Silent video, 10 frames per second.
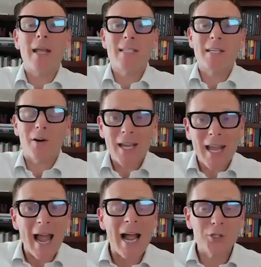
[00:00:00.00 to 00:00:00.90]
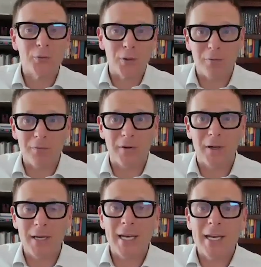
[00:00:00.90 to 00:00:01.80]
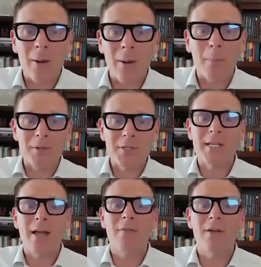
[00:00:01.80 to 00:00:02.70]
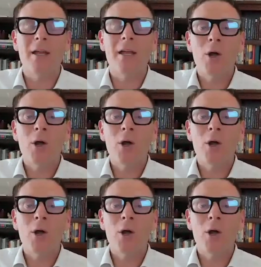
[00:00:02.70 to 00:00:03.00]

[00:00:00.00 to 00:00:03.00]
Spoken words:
It's our cash flow fund number 7.